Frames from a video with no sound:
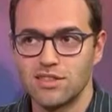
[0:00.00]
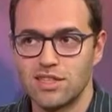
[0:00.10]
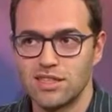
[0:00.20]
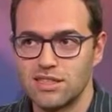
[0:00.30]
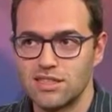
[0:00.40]

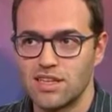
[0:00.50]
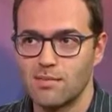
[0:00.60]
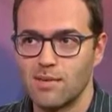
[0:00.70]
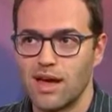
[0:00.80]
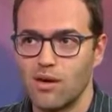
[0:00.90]
history
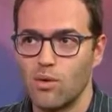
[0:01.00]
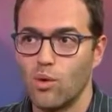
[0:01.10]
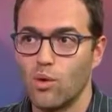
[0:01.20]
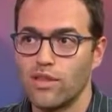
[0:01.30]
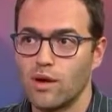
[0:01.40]
somehow,
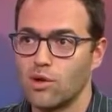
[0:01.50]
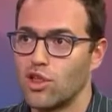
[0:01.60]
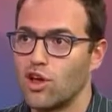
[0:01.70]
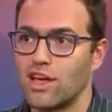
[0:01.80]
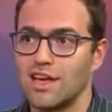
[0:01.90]
or they were
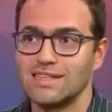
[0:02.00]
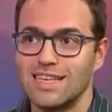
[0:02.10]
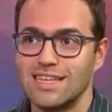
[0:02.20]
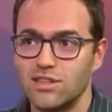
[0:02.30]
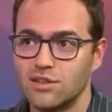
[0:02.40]
logging his
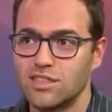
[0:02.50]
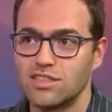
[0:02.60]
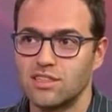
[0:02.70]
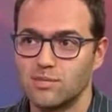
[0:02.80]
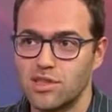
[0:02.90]
keystrokes on
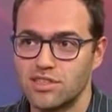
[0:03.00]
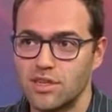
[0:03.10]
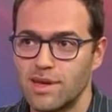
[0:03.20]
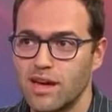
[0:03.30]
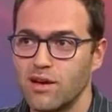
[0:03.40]
his computer
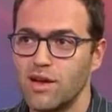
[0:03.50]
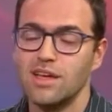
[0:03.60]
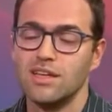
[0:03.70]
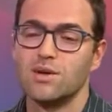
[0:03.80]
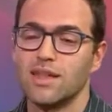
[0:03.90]
somehow.
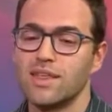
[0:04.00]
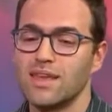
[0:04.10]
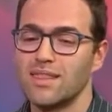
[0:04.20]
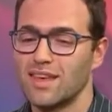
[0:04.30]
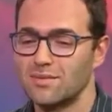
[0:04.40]
So I
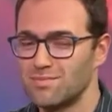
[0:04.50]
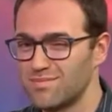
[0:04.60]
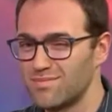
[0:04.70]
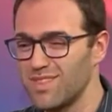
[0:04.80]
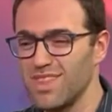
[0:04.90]
think
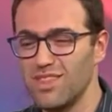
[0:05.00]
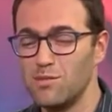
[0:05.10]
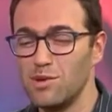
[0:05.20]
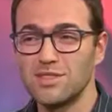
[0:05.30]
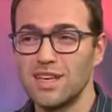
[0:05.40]
that
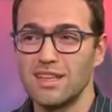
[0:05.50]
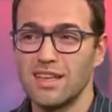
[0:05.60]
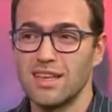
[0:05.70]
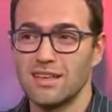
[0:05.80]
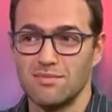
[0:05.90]
the most
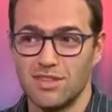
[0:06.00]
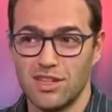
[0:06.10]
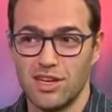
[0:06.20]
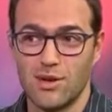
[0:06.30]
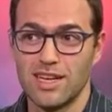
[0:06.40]
likely,
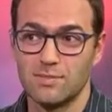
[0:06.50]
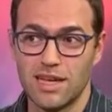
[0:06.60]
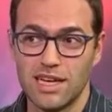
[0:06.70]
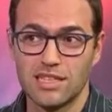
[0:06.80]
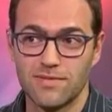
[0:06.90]

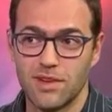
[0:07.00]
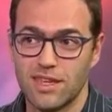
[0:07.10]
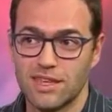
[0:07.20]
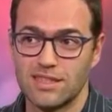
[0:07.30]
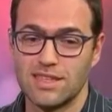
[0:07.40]
explanation for
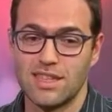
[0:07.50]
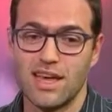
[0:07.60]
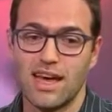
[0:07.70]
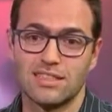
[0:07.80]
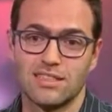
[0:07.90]
this is that
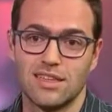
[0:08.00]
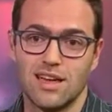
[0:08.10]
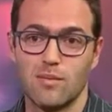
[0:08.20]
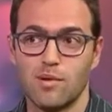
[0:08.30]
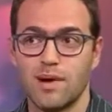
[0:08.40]
they actually
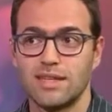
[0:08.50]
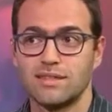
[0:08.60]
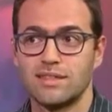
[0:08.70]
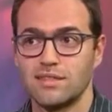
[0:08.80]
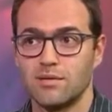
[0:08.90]

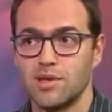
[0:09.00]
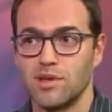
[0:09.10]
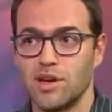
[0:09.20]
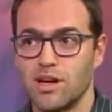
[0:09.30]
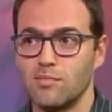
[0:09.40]
compromised his
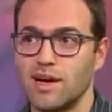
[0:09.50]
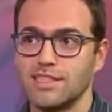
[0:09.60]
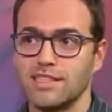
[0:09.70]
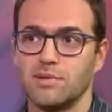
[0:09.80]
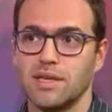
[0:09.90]
computer and
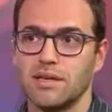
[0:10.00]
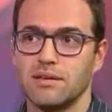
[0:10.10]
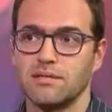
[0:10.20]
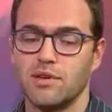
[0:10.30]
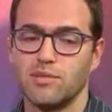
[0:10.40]

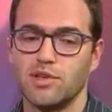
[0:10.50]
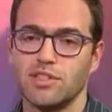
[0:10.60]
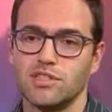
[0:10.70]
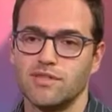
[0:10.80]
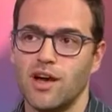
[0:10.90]
possibly
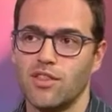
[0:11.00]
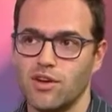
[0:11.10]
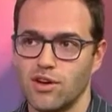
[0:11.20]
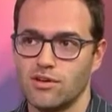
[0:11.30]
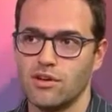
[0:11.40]
computers of
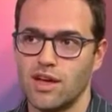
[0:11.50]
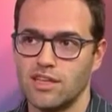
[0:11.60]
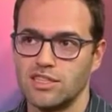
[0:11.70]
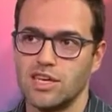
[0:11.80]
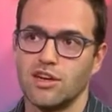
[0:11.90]
other
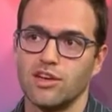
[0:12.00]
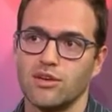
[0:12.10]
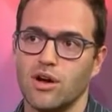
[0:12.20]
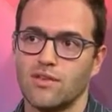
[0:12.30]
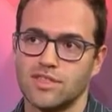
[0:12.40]

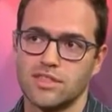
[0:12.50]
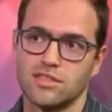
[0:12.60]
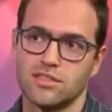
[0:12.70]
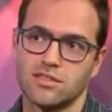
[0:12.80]
GRU officers.